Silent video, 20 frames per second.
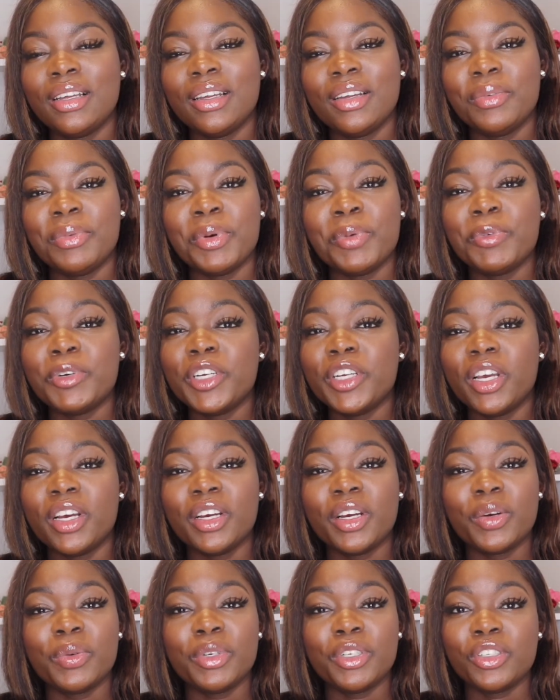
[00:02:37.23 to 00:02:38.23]
When we were
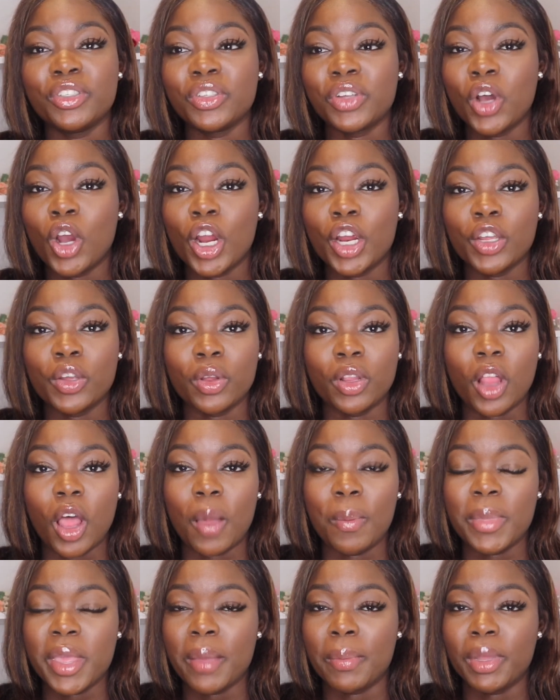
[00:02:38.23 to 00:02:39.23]
younger, we used to argue a
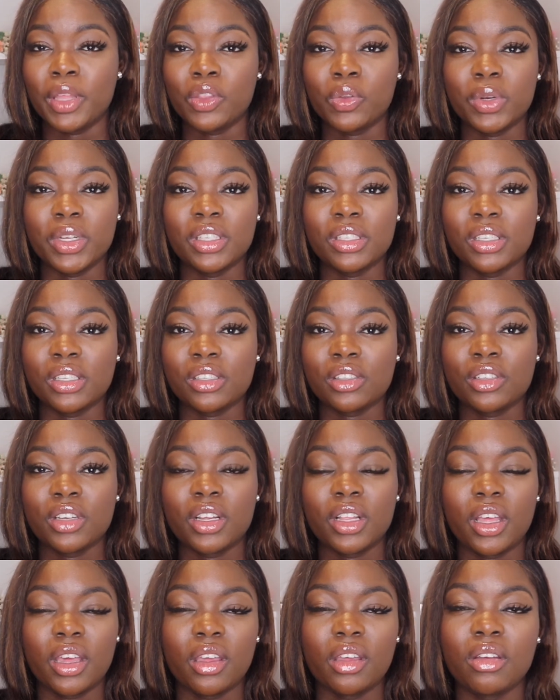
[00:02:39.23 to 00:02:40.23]
lot, me and my twin
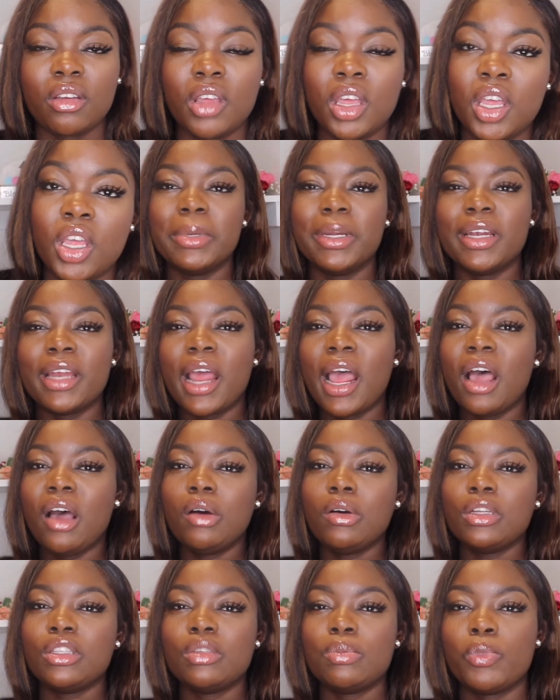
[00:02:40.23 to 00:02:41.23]
sister, like, but
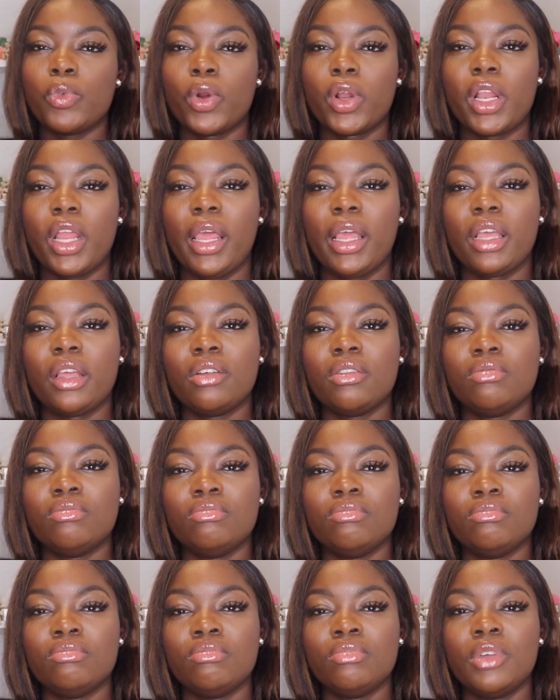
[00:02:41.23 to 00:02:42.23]
now it's more like
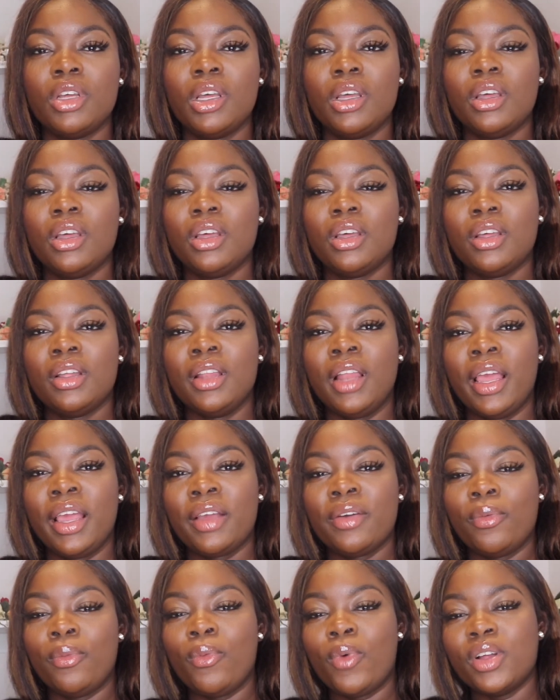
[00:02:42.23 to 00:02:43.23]

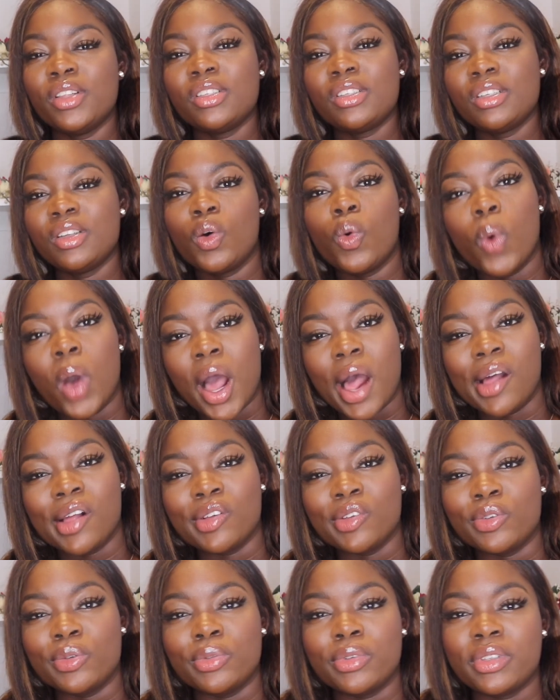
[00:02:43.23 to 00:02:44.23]
once in a
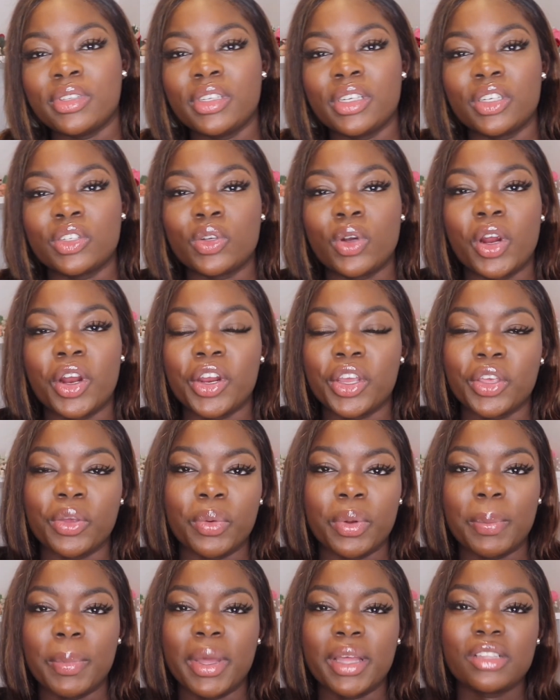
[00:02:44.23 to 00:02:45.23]
while you'll see us
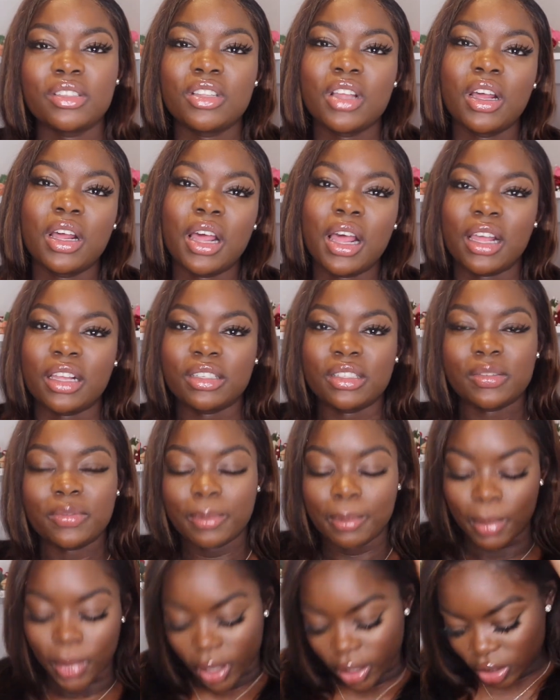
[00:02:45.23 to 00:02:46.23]
arguing, but it's not as
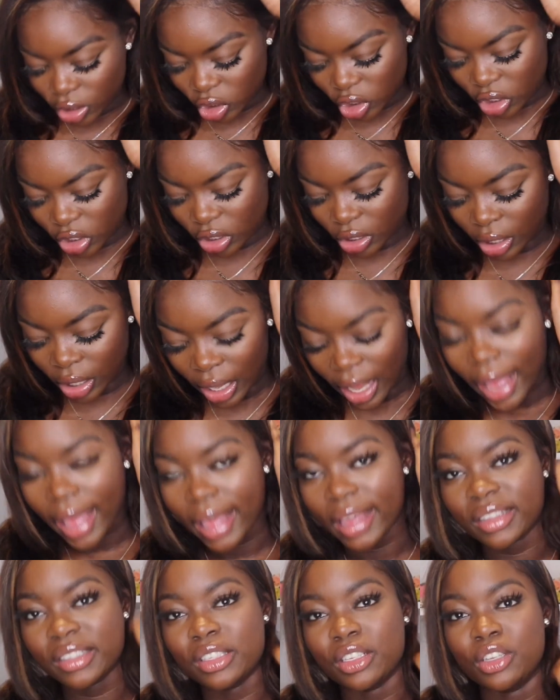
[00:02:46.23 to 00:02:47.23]
much
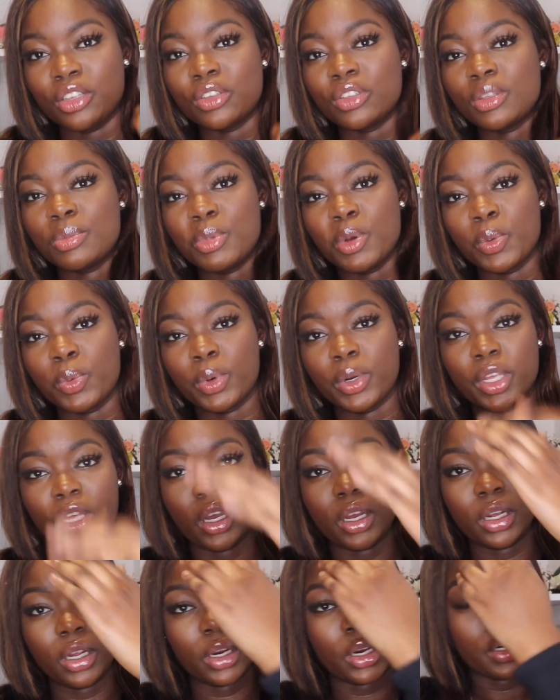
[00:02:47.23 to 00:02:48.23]
as it used to be when we were
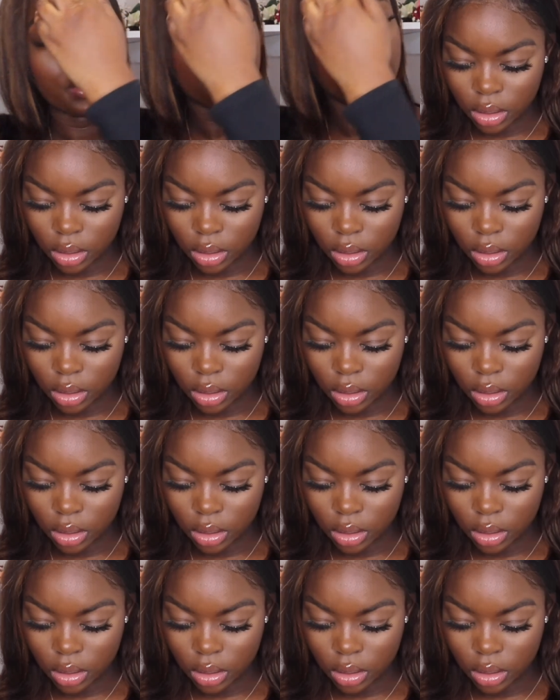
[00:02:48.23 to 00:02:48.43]
younger.